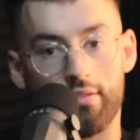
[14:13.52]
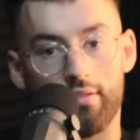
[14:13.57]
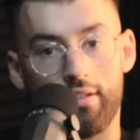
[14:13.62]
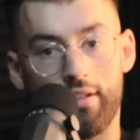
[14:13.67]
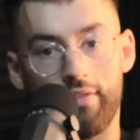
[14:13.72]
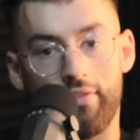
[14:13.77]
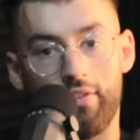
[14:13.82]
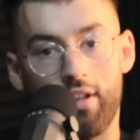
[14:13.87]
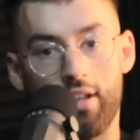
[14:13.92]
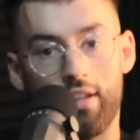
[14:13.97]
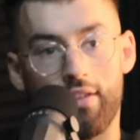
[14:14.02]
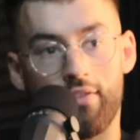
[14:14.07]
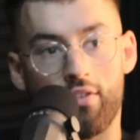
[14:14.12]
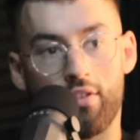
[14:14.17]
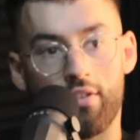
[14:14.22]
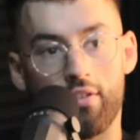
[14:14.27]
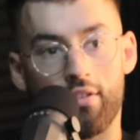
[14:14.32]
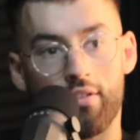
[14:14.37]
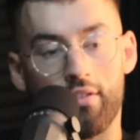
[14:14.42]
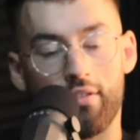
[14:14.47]
I feel like they've
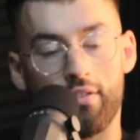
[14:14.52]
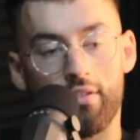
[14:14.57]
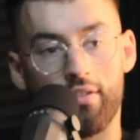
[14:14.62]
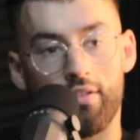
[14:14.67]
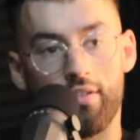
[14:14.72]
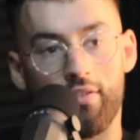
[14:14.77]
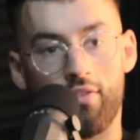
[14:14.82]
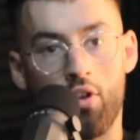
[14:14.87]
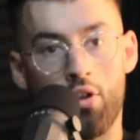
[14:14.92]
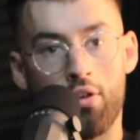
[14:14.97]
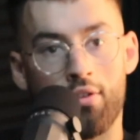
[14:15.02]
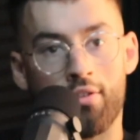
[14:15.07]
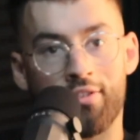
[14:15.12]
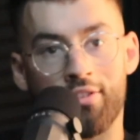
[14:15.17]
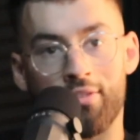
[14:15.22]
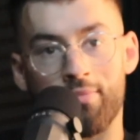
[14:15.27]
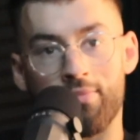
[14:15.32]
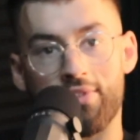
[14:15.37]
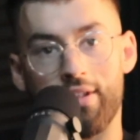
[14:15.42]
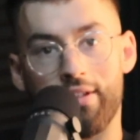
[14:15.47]
got to look at
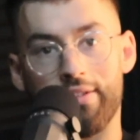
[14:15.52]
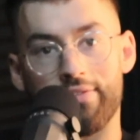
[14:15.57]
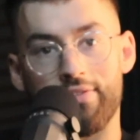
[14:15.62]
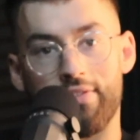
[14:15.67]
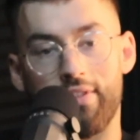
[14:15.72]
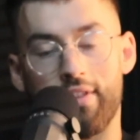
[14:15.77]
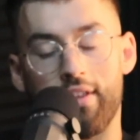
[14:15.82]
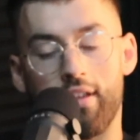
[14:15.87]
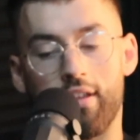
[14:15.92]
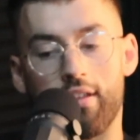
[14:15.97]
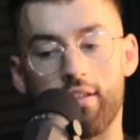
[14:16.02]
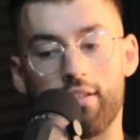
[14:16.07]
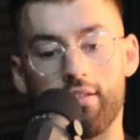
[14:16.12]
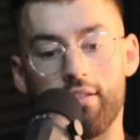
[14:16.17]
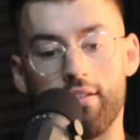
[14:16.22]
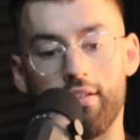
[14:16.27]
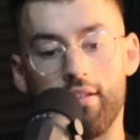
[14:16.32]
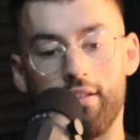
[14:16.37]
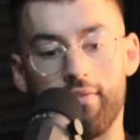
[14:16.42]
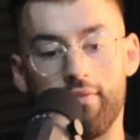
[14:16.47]
themselves and think
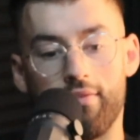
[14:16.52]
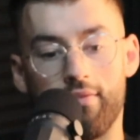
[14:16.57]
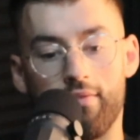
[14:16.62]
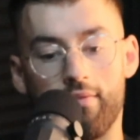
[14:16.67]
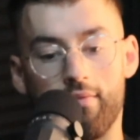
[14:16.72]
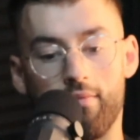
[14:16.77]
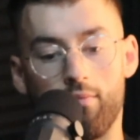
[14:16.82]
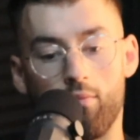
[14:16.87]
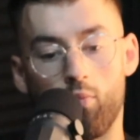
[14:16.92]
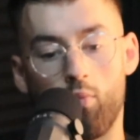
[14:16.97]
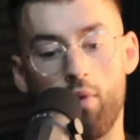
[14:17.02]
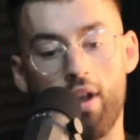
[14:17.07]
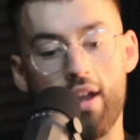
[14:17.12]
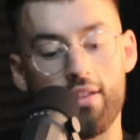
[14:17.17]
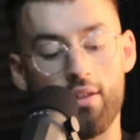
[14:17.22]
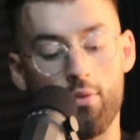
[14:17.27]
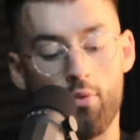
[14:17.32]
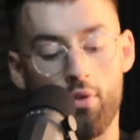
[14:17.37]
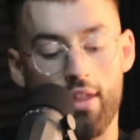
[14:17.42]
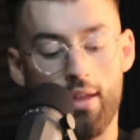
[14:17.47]
where
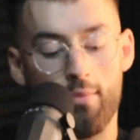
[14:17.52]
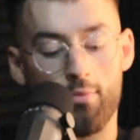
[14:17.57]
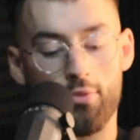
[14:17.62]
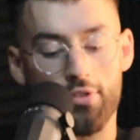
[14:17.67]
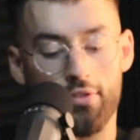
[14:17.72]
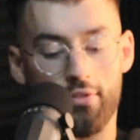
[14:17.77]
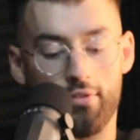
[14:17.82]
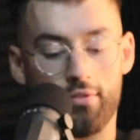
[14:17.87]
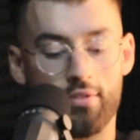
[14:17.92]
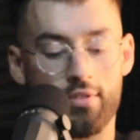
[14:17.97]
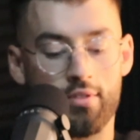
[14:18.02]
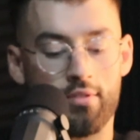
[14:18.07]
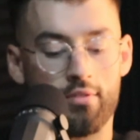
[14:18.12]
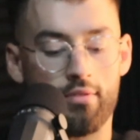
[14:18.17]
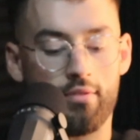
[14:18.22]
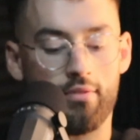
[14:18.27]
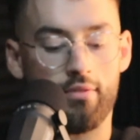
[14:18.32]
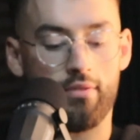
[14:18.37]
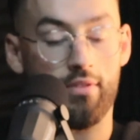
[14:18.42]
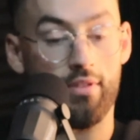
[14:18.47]
they want them results.
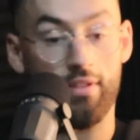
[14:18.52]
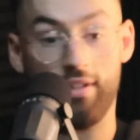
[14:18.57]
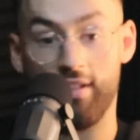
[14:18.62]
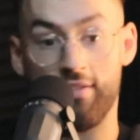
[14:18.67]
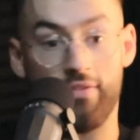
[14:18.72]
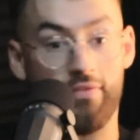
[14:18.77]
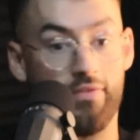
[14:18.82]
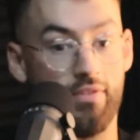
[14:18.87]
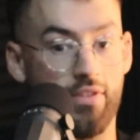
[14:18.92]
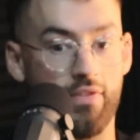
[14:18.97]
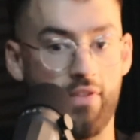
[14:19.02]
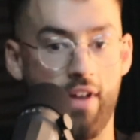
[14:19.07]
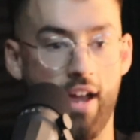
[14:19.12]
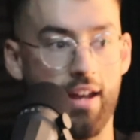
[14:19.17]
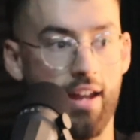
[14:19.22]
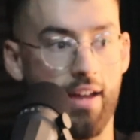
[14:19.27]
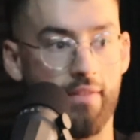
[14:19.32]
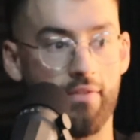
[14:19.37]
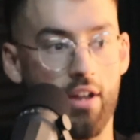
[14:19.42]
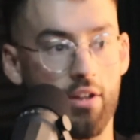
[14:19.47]
It's
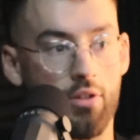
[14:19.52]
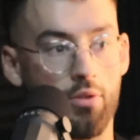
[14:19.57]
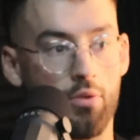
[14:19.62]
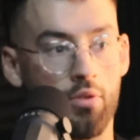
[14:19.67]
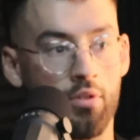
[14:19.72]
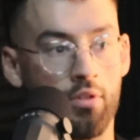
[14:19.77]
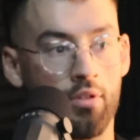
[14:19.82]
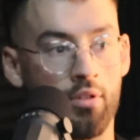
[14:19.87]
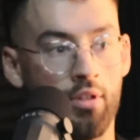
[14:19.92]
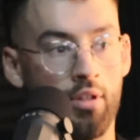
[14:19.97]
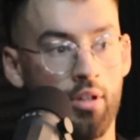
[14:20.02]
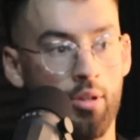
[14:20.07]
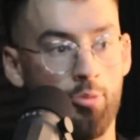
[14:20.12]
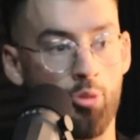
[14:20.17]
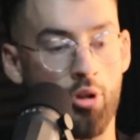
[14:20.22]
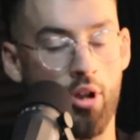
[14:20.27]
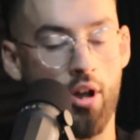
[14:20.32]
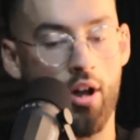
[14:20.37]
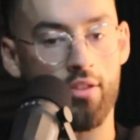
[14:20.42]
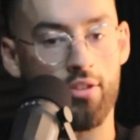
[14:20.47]
fine having that goal,
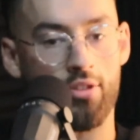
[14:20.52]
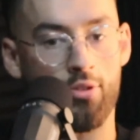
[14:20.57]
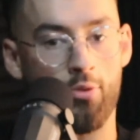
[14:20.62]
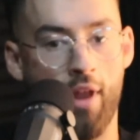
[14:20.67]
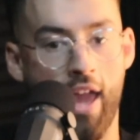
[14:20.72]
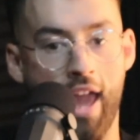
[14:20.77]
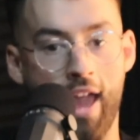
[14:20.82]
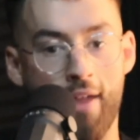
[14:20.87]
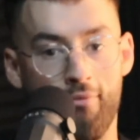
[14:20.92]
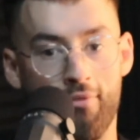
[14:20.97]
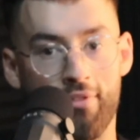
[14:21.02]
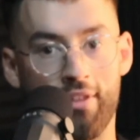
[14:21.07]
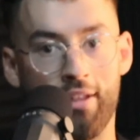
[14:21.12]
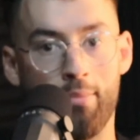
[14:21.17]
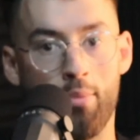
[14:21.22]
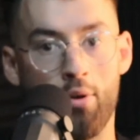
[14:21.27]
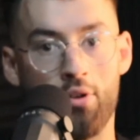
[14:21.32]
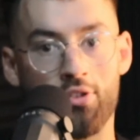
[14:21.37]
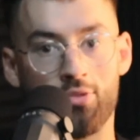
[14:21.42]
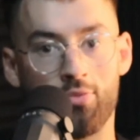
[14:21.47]
but are they doing everything
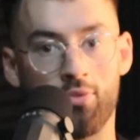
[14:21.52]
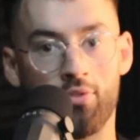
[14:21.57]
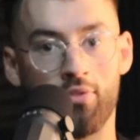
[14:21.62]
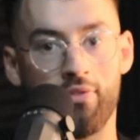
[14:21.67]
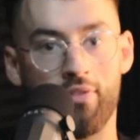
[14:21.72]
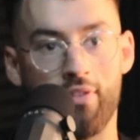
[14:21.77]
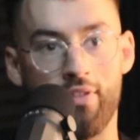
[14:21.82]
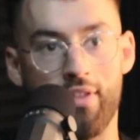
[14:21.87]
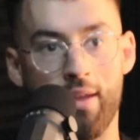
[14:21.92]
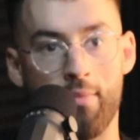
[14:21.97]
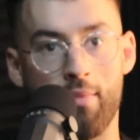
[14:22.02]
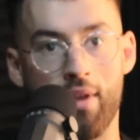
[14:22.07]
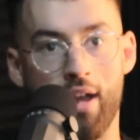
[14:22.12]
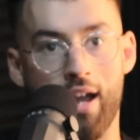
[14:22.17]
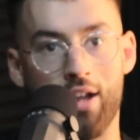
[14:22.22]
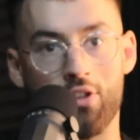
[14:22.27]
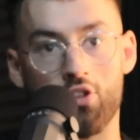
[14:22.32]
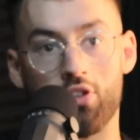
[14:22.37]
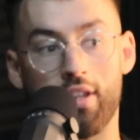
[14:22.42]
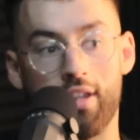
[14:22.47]
possible for them to
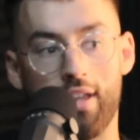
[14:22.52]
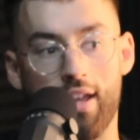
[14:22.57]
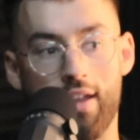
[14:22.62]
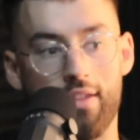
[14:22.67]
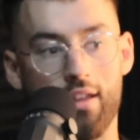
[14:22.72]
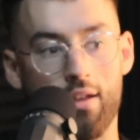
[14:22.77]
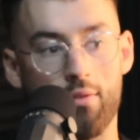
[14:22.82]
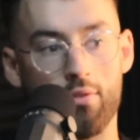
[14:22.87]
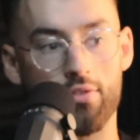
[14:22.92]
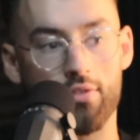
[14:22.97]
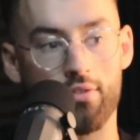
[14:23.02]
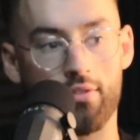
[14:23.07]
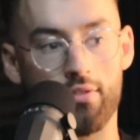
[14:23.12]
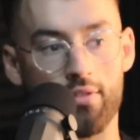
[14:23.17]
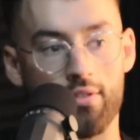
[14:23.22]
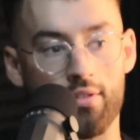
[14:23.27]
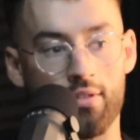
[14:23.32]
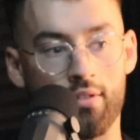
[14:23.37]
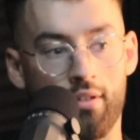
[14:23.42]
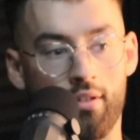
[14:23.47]
actually get their
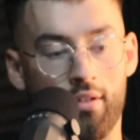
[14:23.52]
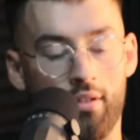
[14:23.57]
results?